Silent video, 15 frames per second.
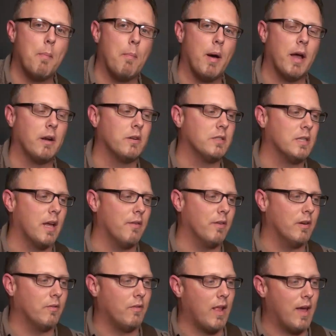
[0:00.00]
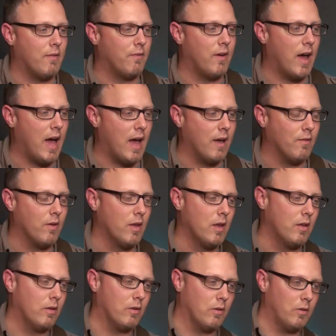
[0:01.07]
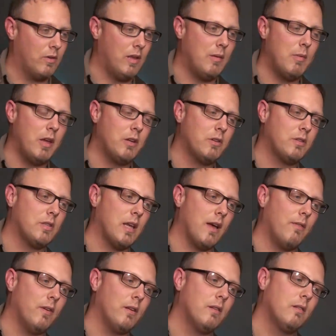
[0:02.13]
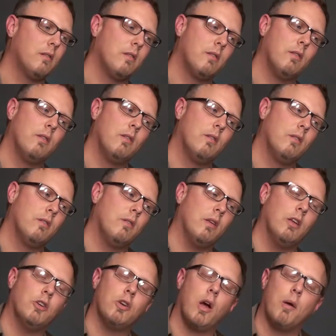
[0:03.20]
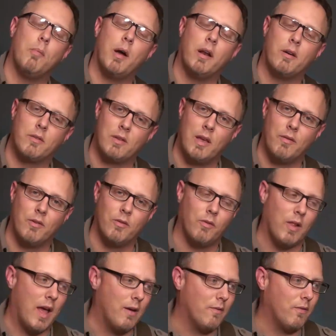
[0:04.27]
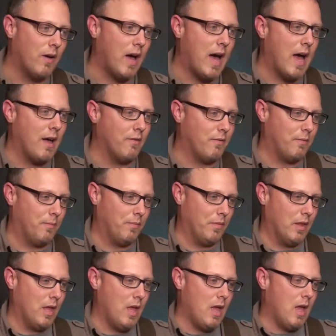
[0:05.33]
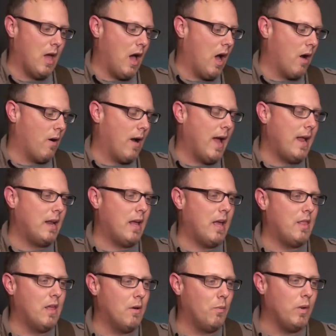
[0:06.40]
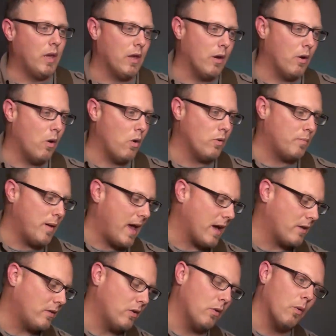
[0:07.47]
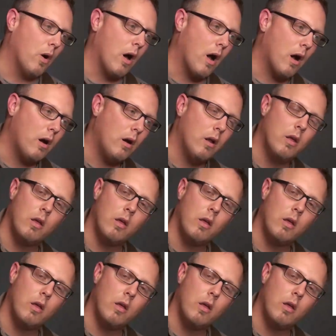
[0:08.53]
minor 7 flat 5. So C major 7, C sharp minor 7 flat 5. All right, and then we go back to our